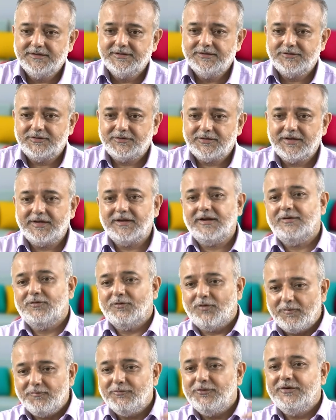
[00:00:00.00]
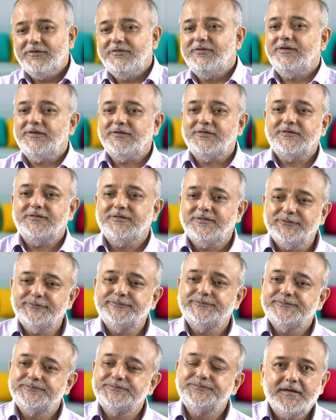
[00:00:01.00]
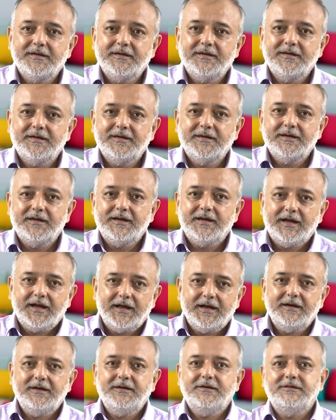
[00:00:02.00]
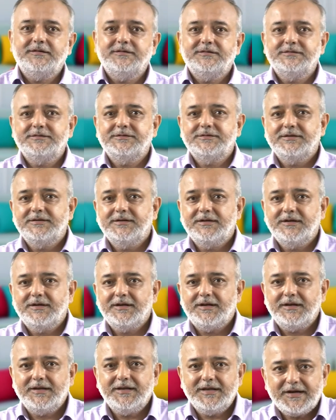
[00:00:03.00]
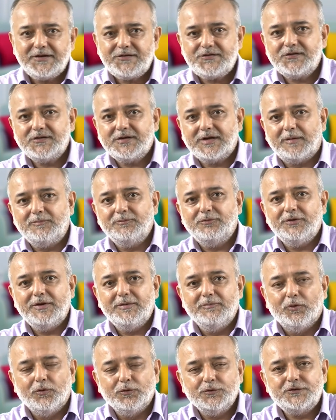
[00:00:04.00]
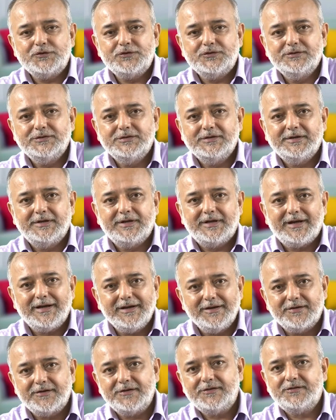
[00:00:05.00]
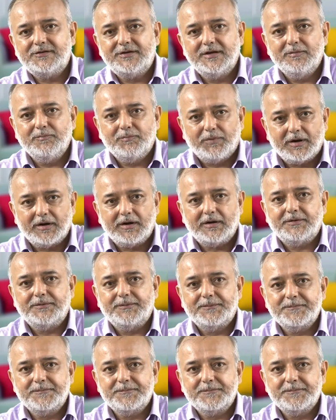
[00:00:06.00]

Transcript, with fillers: So, there are communities and let us come to the most interesting part